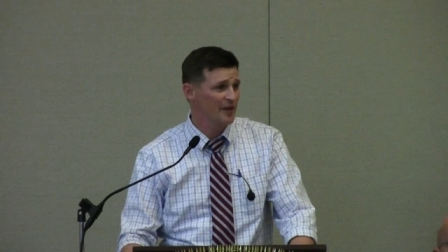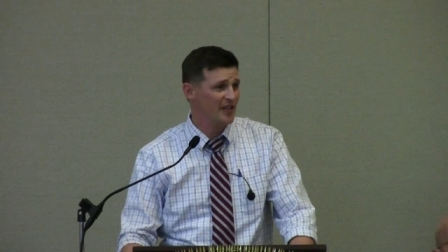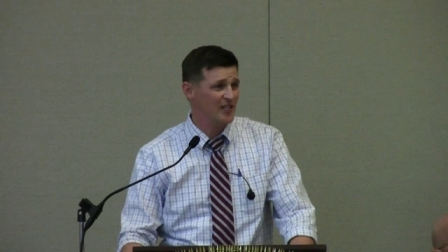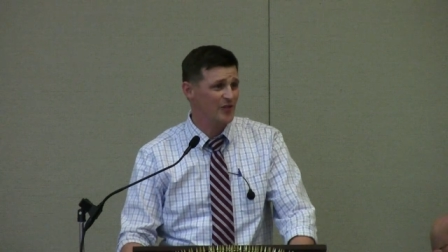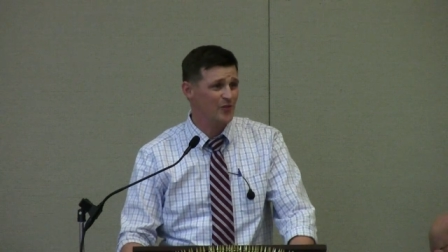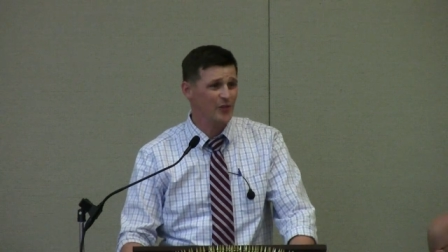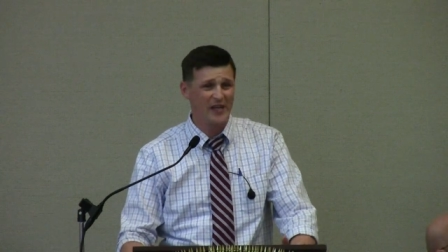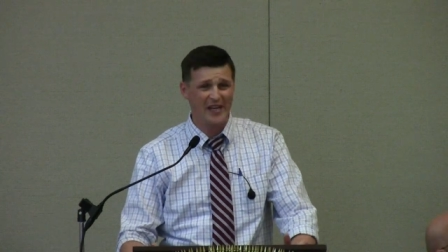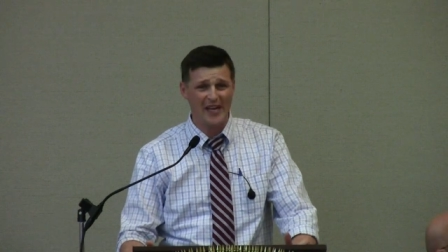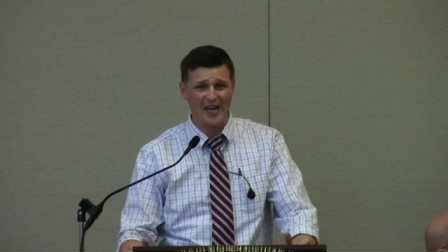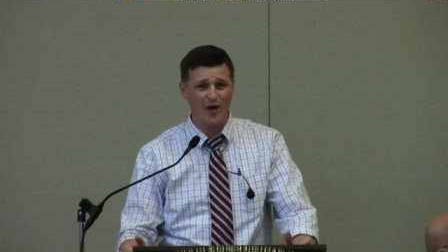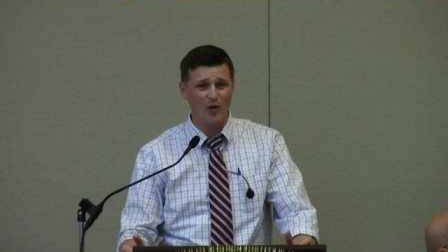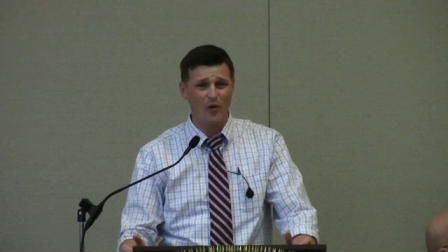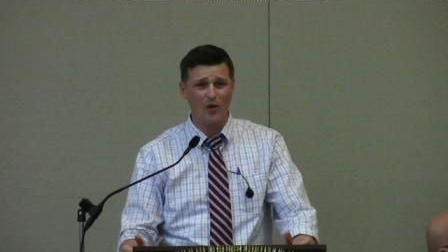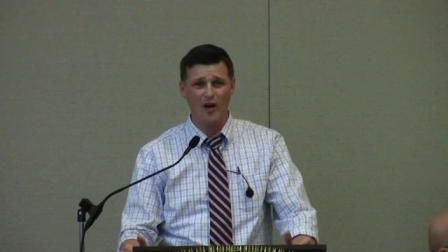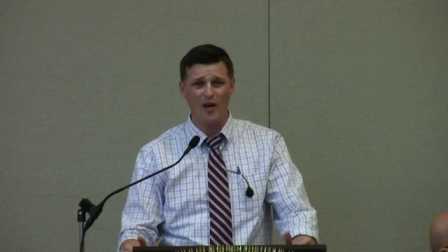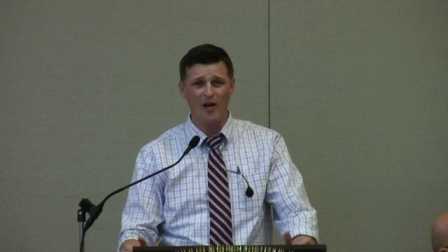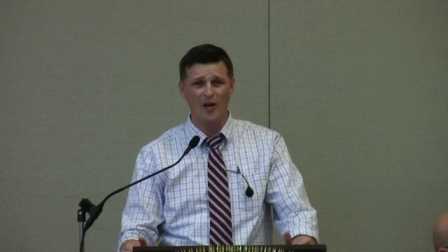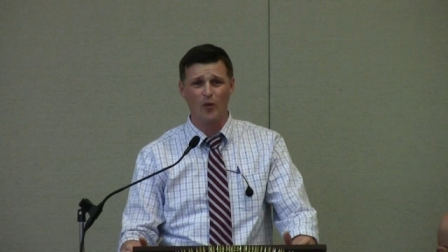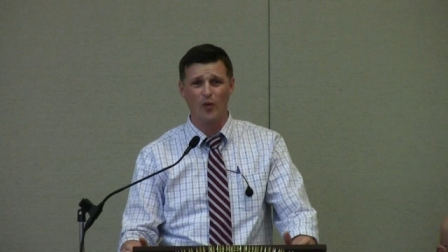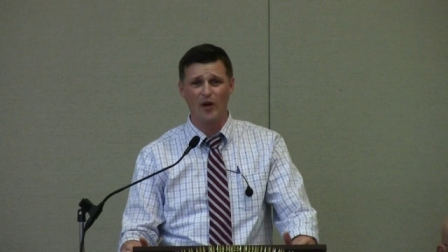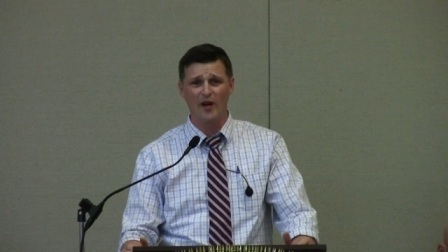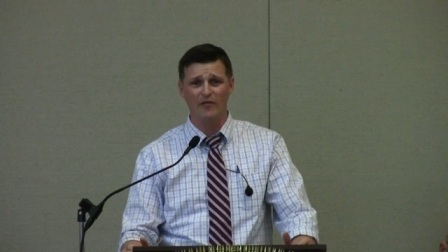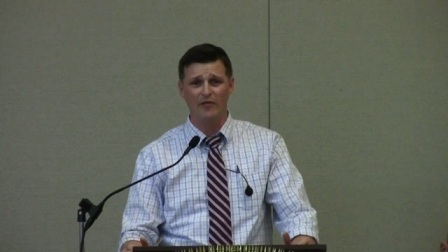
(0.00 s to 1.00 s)
because we can't
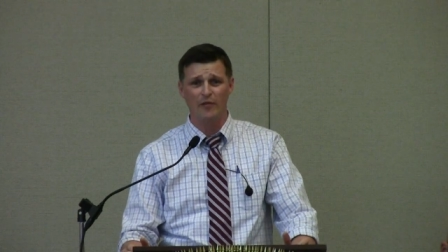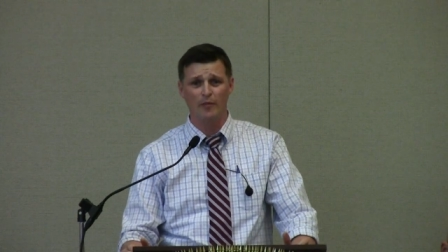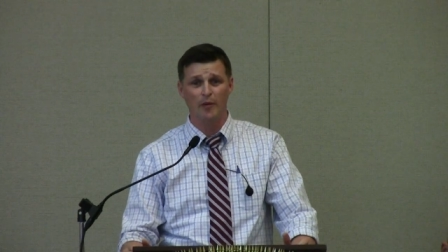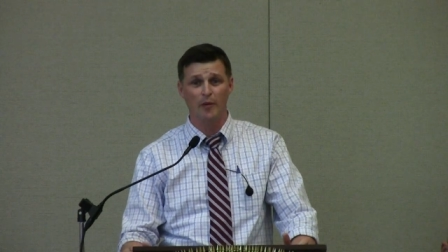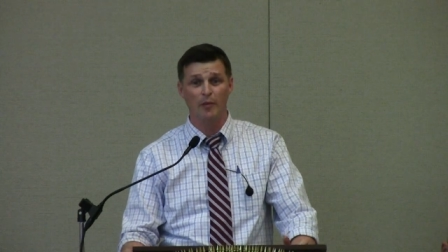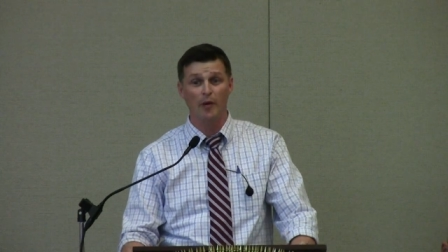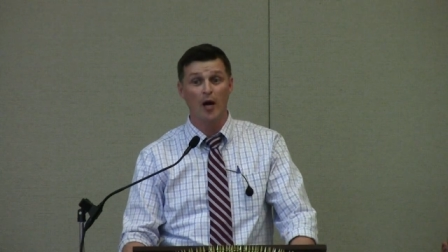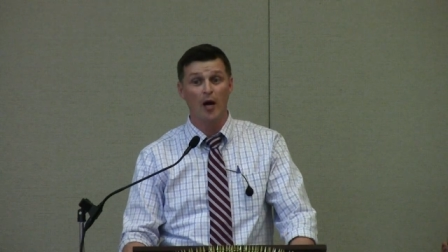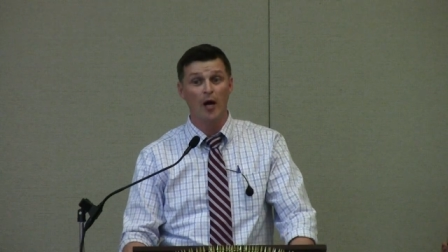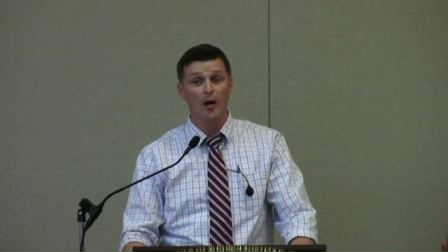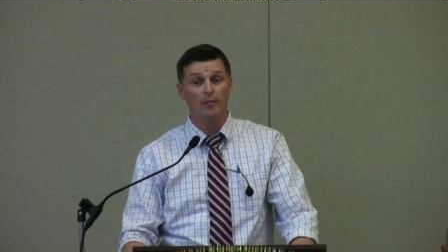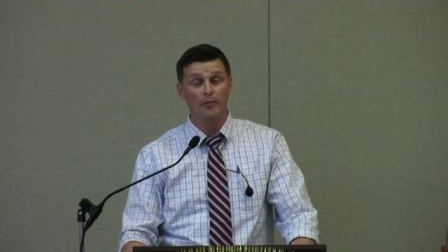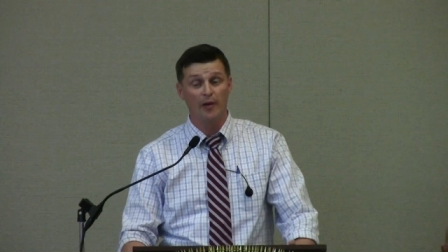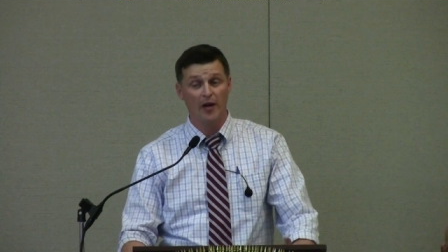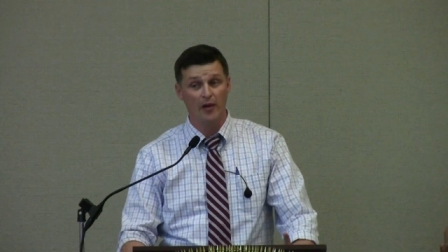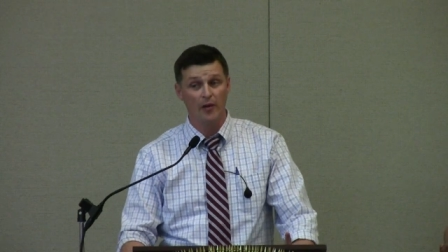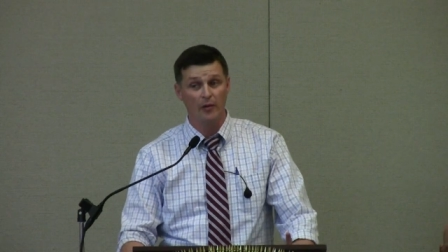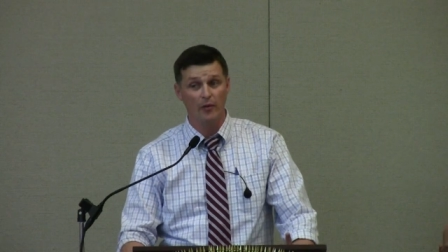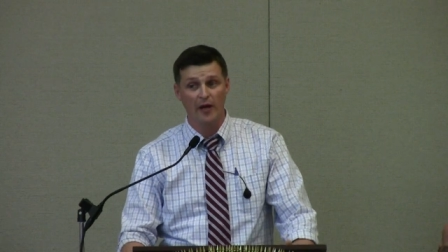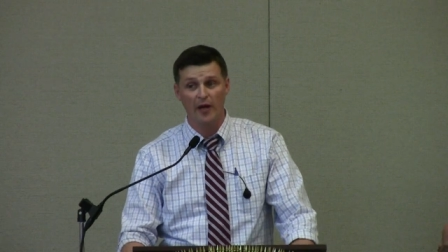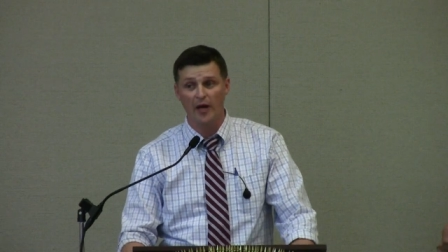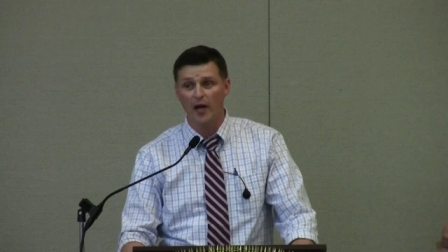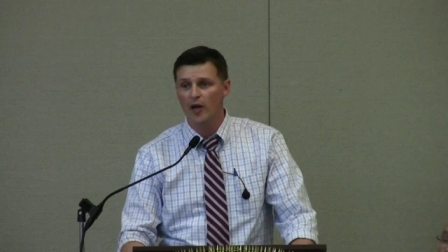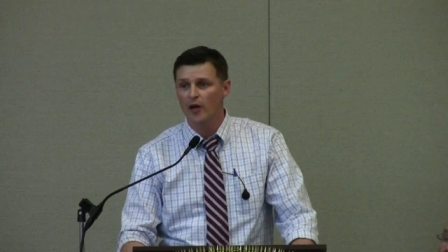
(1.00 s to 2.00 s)
walk away from them. By
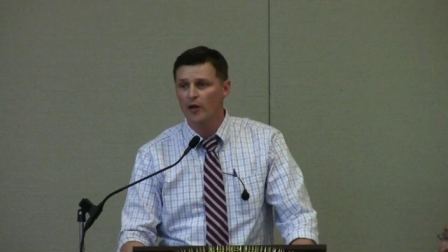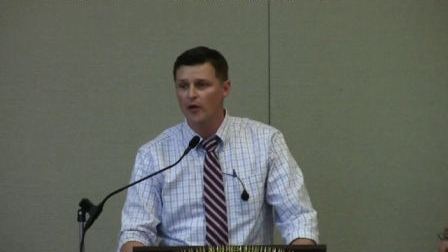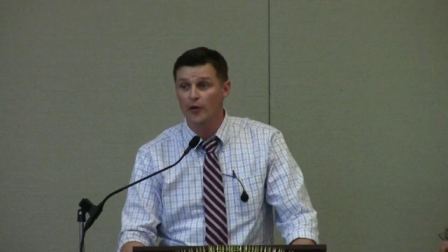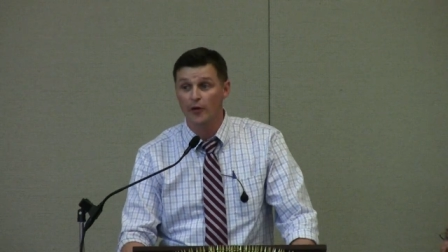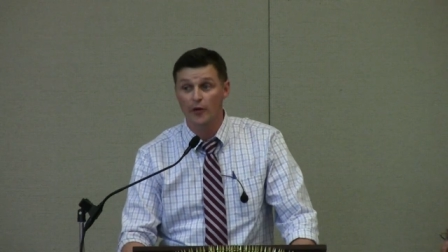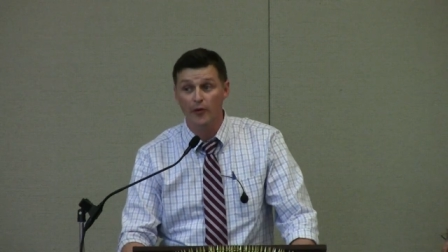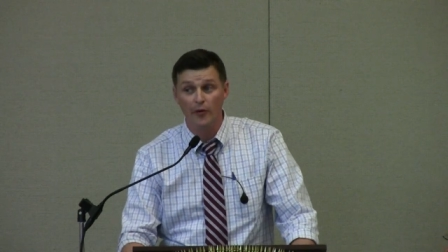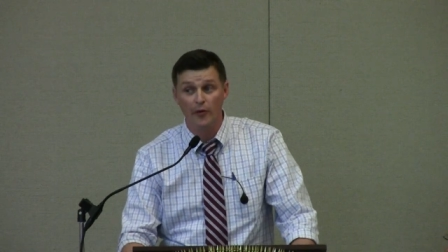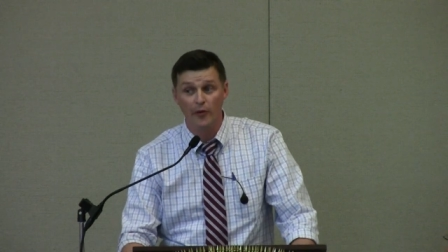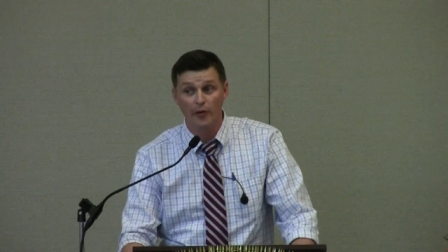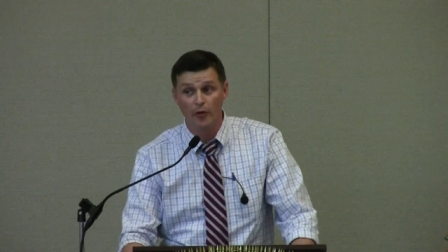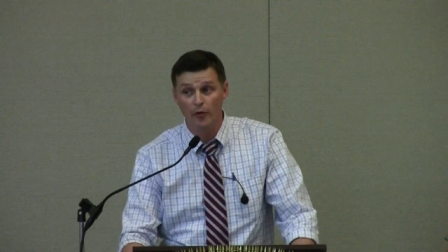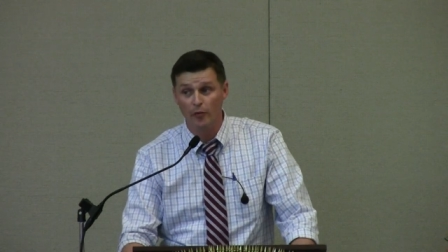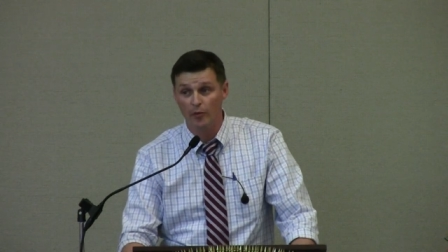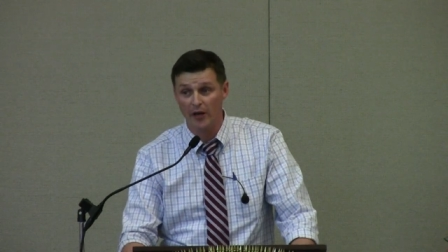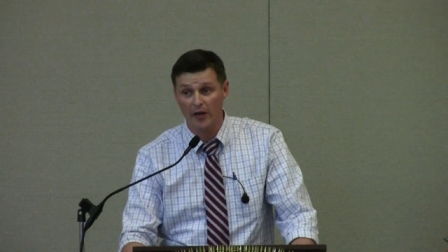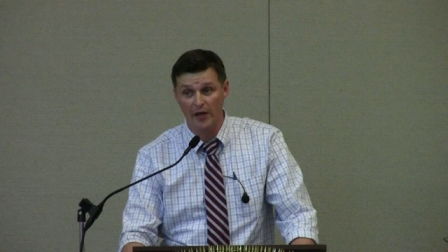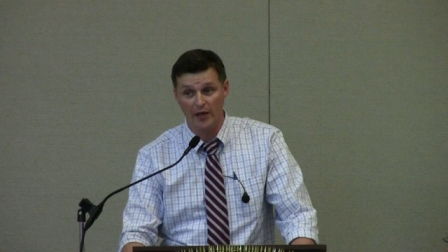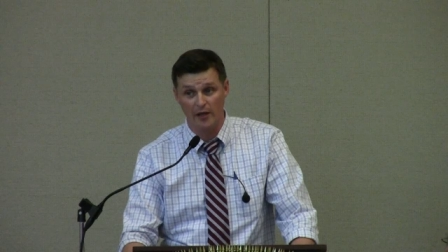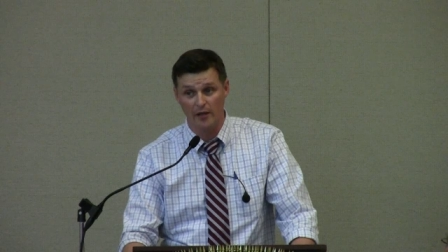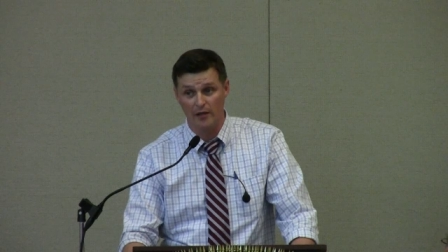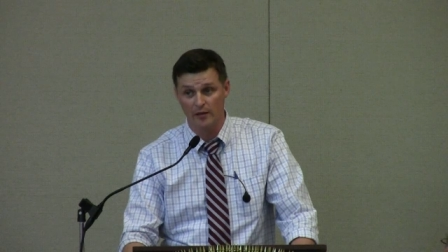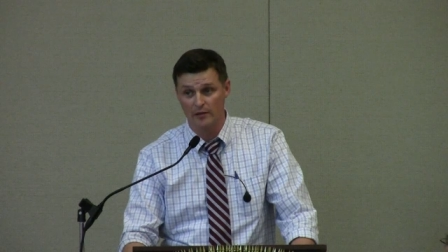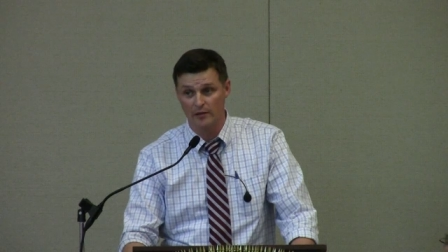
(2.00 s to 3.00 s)
the way,
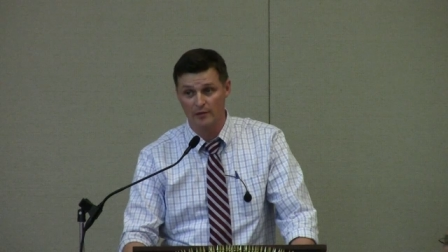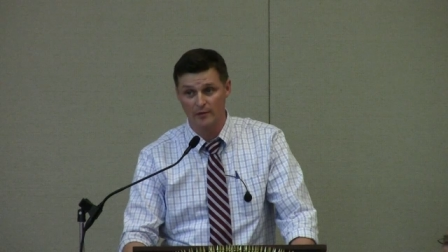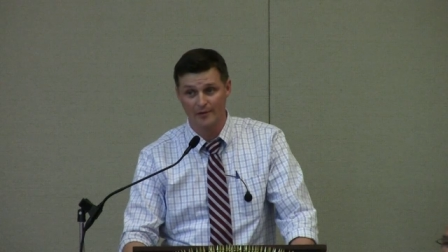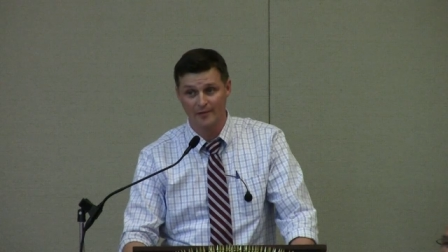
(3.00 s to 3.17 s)
nobody